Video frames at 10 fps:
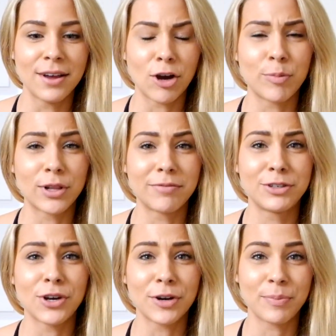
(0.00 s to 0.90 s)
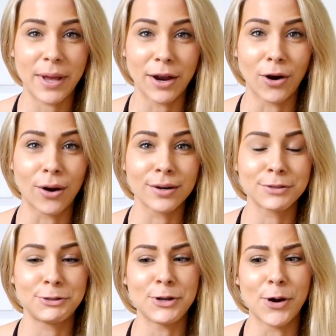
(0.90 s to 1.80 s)
Our beloved dog Bear.
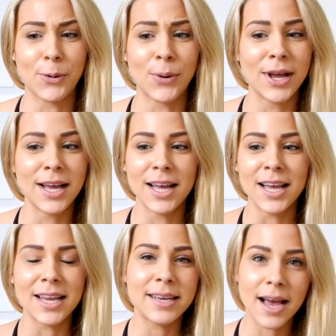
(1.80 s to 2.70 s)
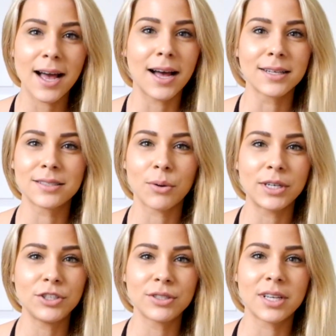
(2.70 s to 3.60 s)
So yeah,
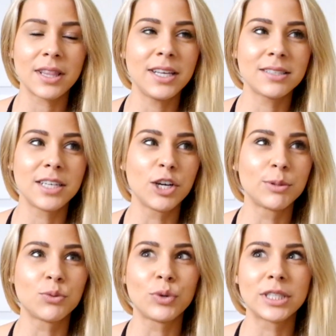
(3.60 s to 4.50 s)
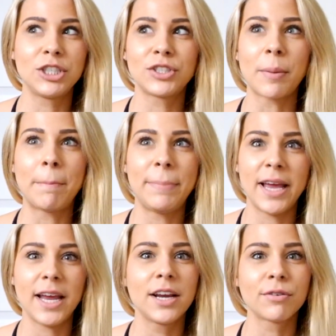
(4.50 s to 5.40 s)
this year was really just a
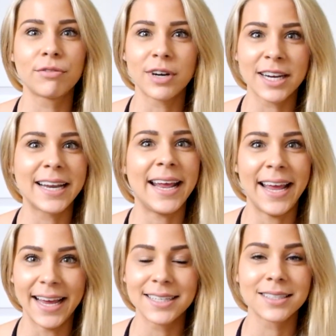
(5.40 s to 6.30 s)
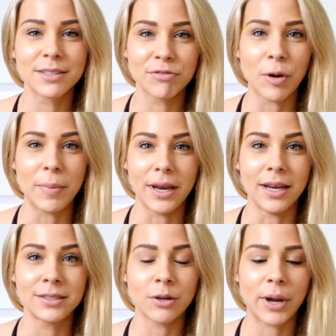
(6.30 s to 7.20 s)
big fucking hit for me.
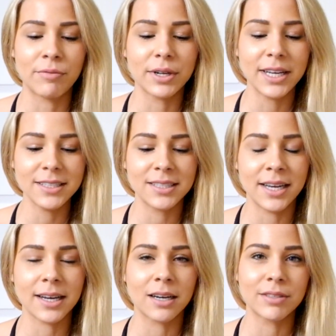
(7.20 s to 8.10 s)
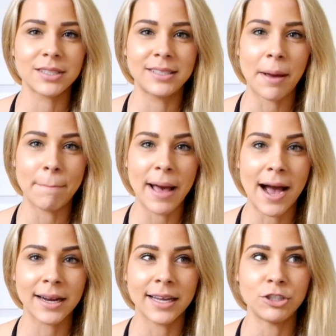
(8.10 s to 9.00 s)
So I really had to take kind of a step
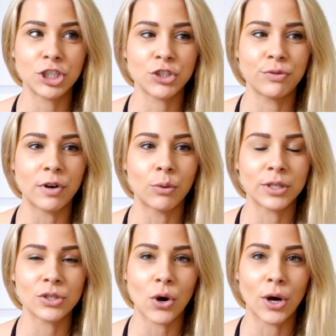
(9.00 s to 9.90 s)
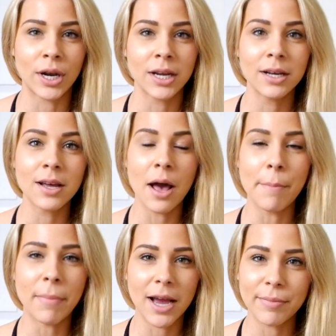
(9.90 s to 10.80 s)
back and just focus on
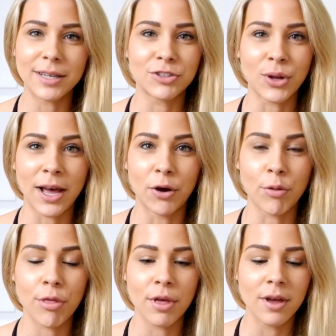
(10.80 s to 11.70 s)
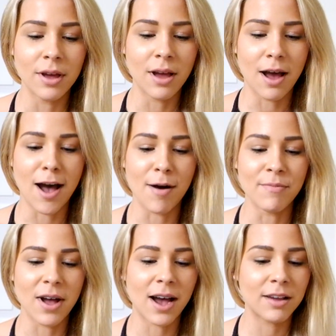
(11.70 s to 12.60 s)
my mental health.
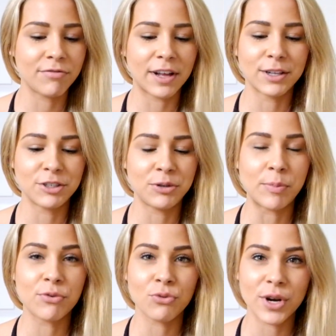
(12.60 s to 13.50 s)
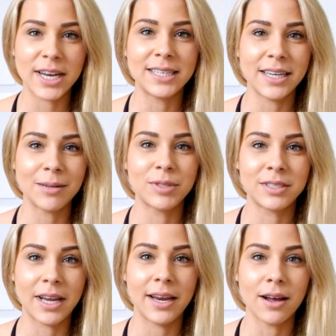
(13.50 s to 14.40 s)
I fell into a pretty deep
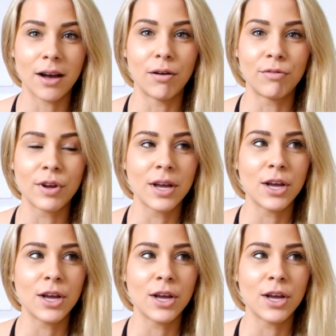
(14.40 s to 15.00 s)
state of